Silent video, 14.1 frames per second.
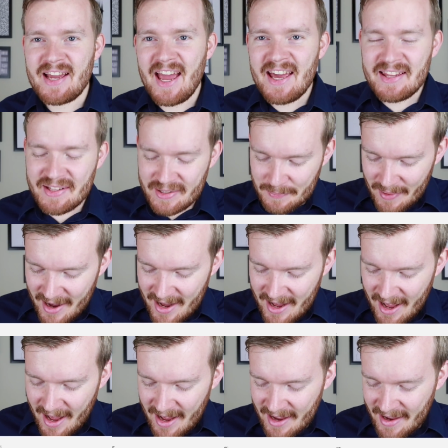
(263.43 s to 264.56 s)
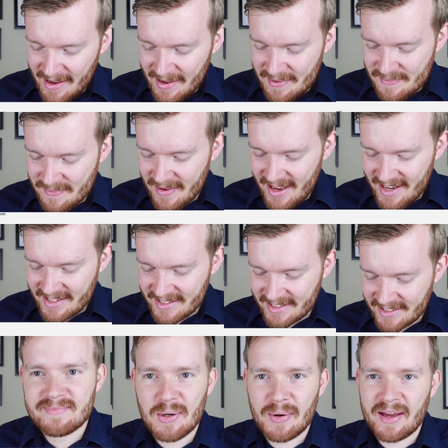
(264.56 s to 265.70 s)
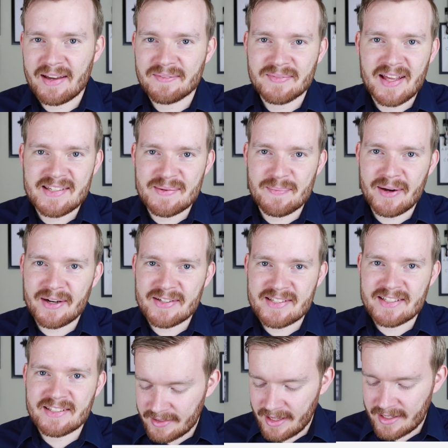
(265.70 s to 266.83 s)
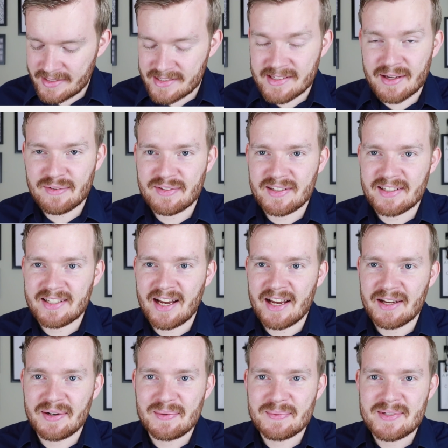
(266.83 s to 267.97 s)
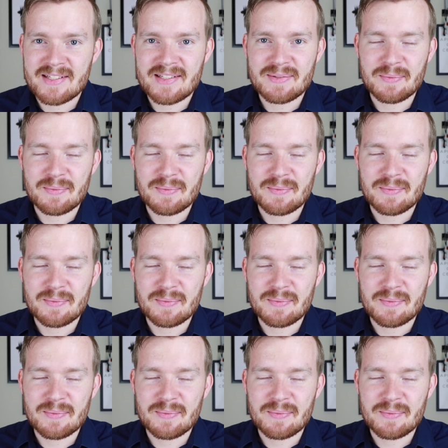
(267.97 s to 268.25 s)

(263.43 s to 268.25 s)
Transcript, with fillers: Hey, look, ma, I made it. Okay, that's embarrassing. That's definitely high hopes.